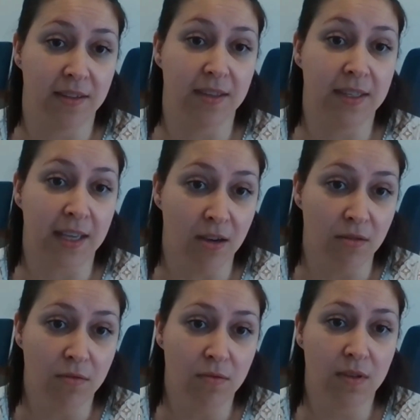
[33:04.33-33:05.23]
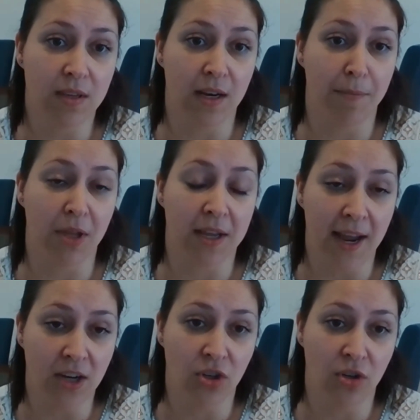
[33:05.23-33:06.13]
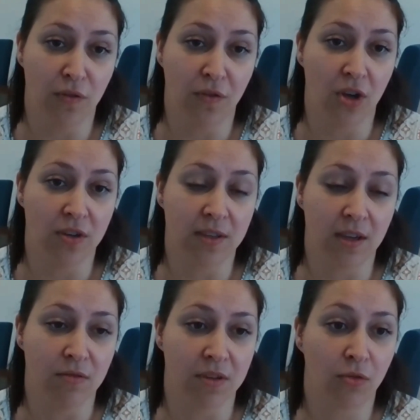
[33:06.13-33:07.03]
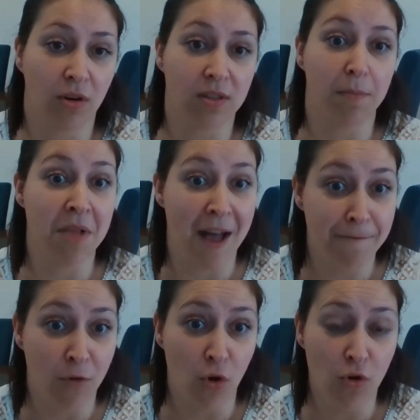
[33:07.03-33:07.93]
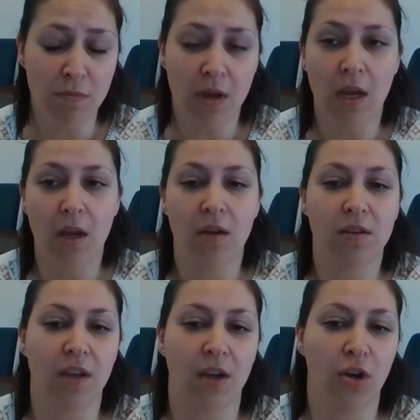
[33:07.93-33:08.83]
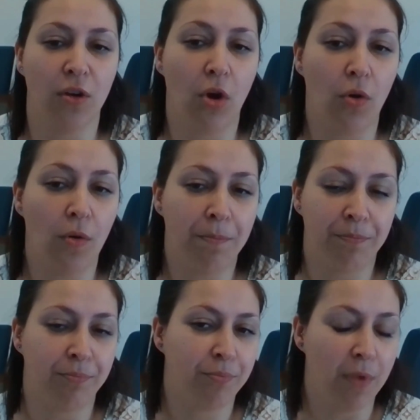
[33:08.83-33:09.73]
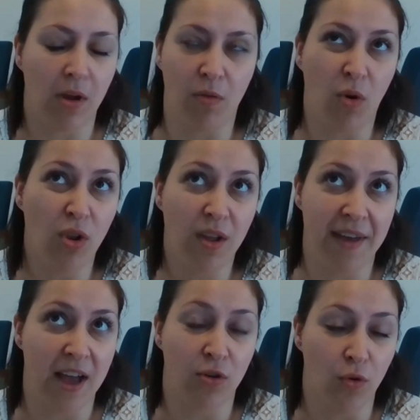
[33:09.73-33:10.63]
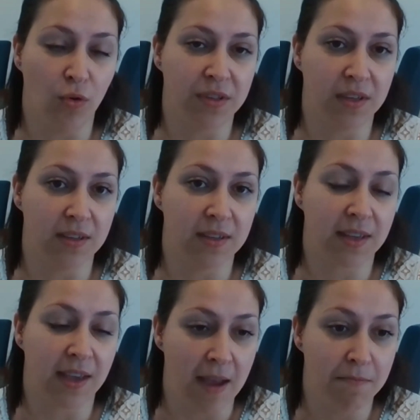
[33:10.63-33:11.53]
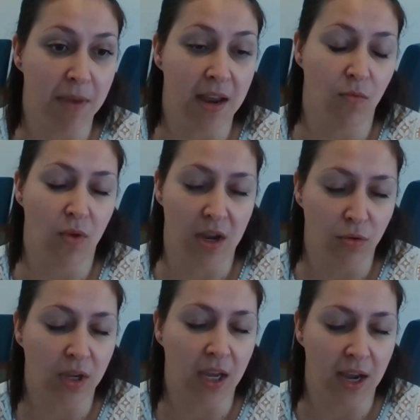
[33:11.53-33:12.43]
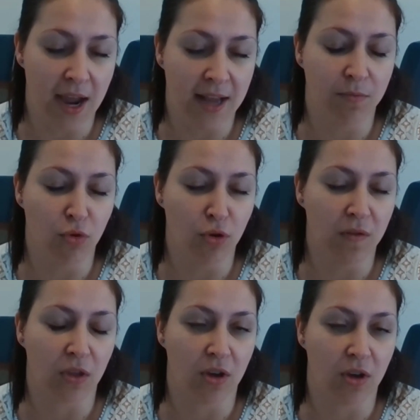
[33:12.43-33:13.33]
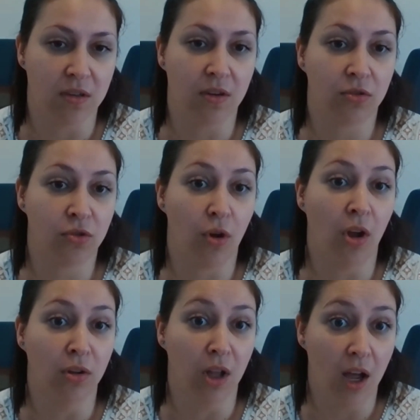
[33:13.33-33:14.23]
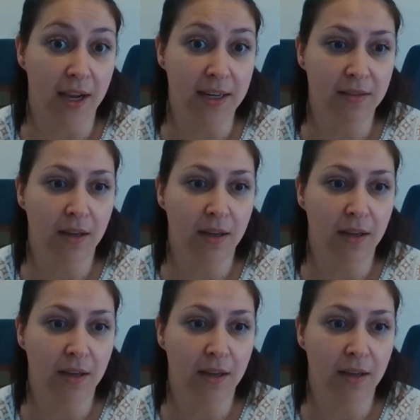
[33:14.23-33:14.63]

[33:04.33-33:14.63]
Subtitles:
the skills and application of those skills across the platform. So all of our courses can, and we're looking at moving those to online.